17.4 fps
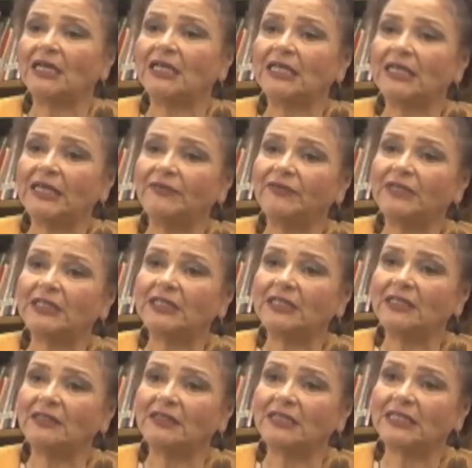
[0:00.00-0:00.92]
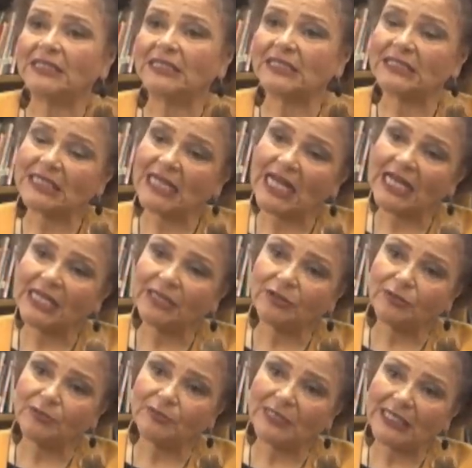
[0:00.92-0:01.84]
given the
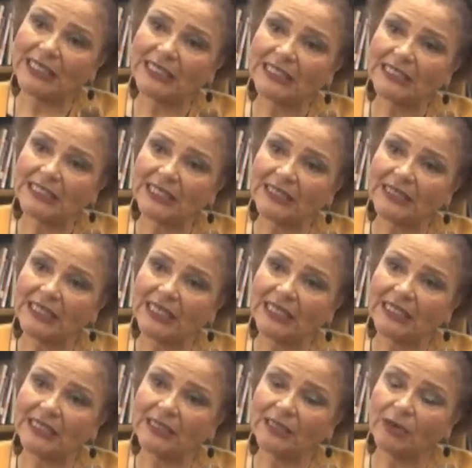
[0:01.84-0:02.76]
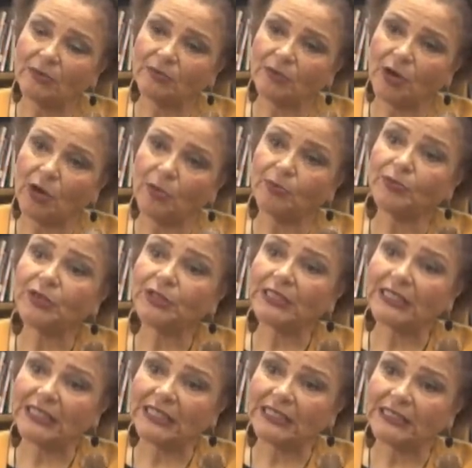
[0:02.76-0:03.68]
societal place that they are put
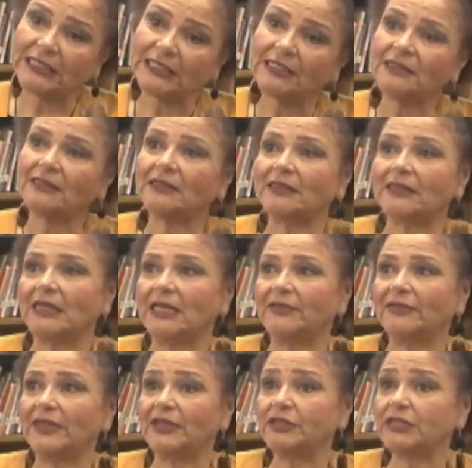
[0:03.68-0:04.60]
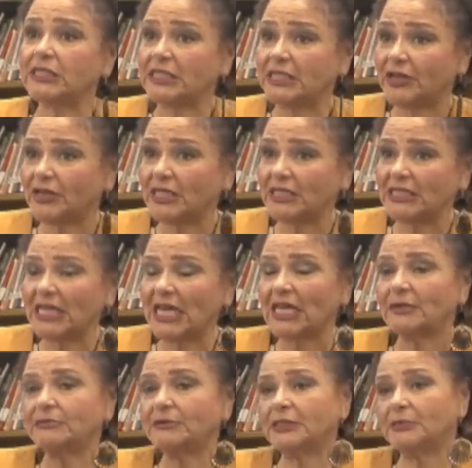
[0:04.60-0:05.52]
in, that they're
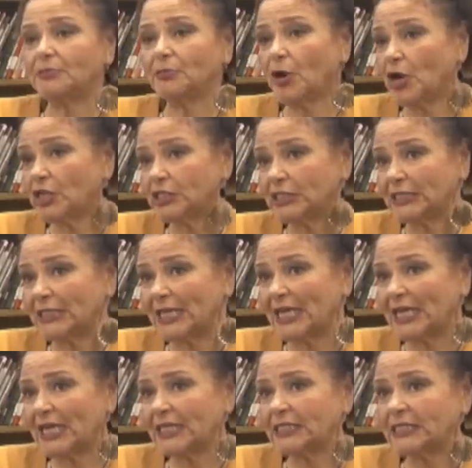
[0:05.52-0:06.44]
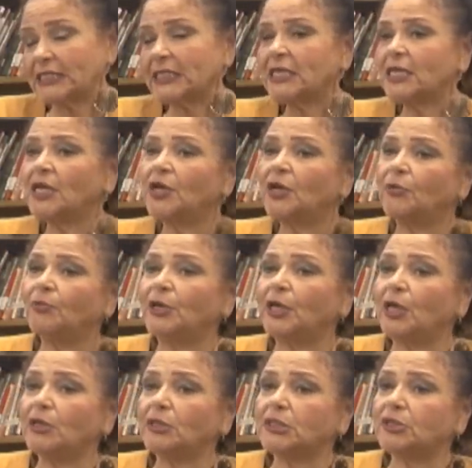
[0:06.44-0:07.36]
stereotyped and marginalized, but
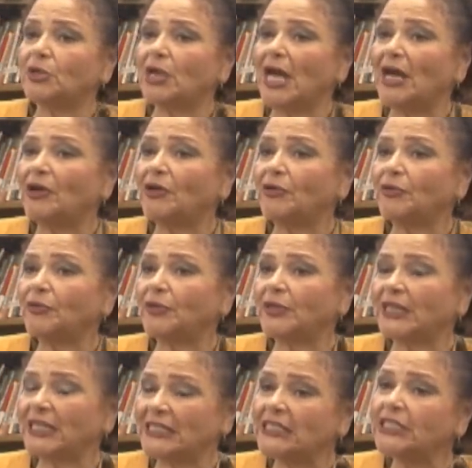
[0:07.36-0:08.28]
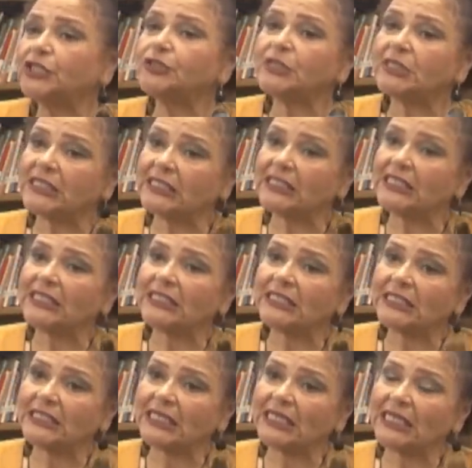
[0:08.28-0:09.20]
also how the teachers need to
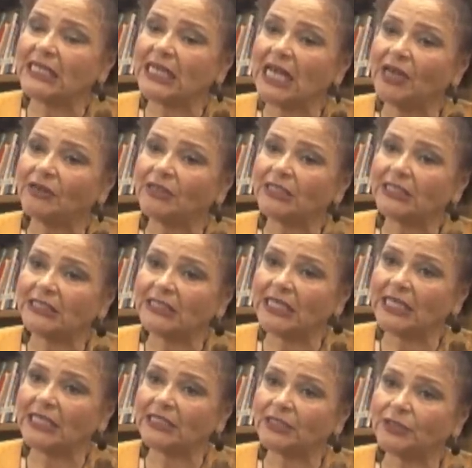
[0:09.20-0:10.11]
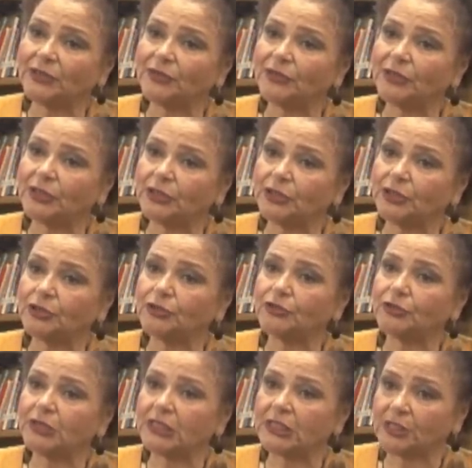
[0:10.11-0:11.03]
understand how to connect to the
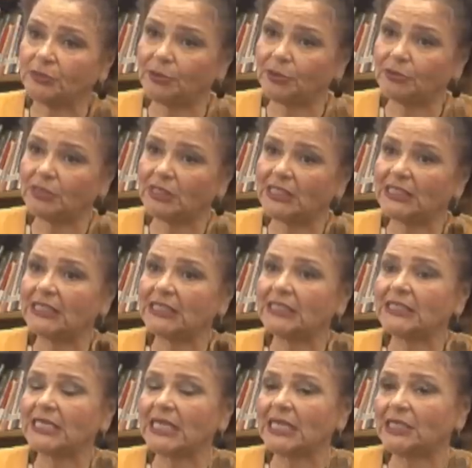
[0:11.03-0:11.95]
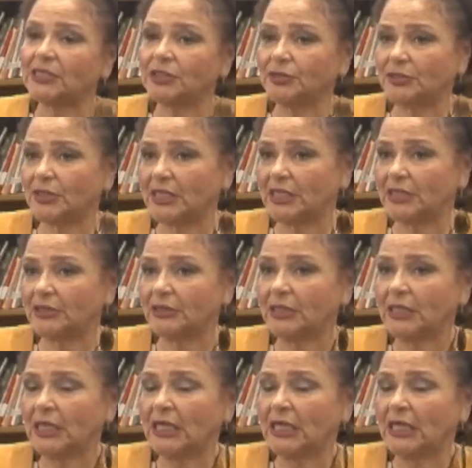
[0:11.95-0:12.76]
children's communities and to their